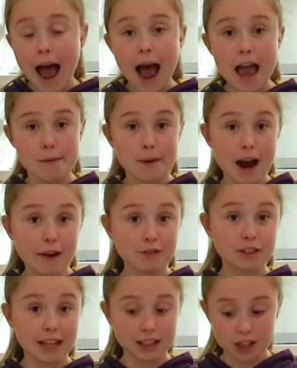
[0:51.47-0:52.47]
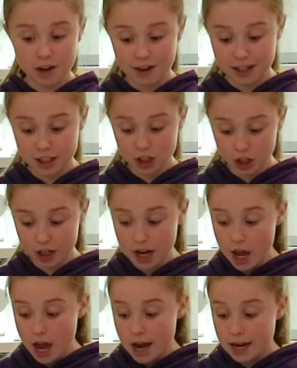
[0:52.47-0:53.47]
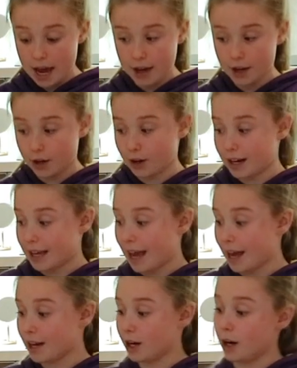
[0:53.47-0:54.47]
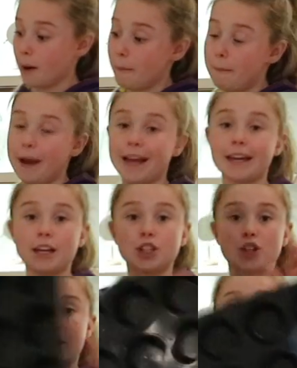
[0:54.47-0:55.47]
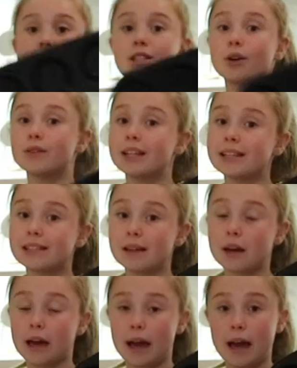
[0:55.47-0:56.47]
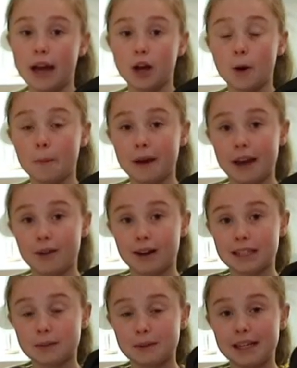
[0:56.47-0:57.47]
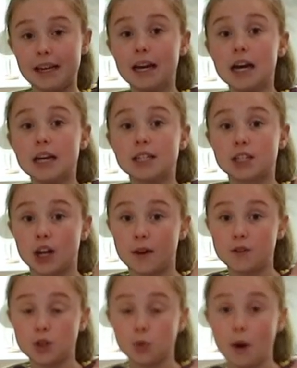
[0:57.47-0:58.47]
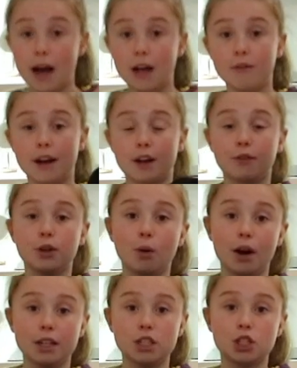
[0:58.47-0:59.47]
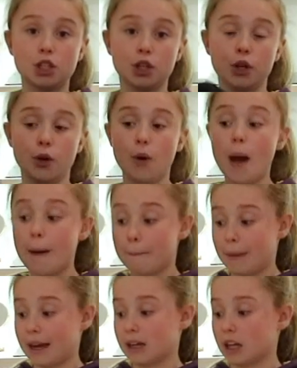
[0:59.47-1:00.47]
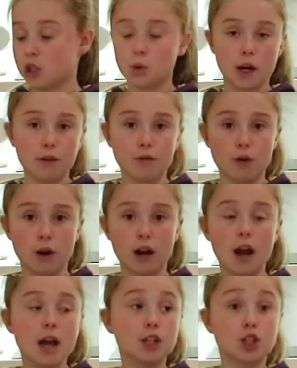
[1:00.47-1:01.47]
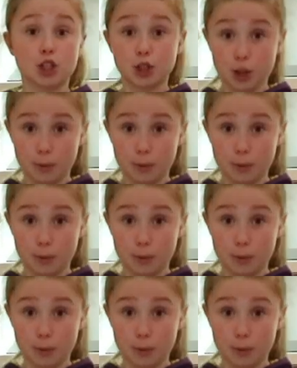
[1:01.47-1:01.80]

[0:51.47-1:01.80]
After that's already done, now you're going to get your baking tray. So this cupcake recipe serves 12, and if you want to make like 24, just